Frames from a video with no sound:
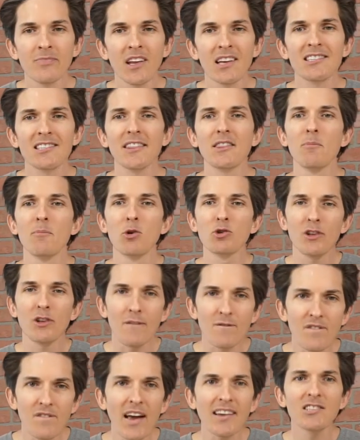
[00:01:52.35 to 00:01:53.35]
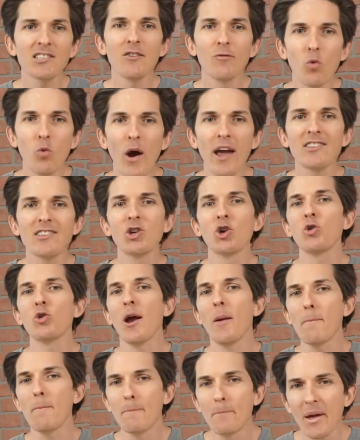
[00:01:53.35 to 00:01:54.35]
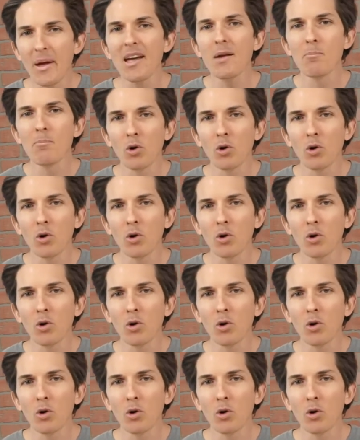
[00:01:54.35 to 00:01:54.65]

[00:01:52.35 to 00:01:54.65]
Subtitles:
is that the most effective way to create big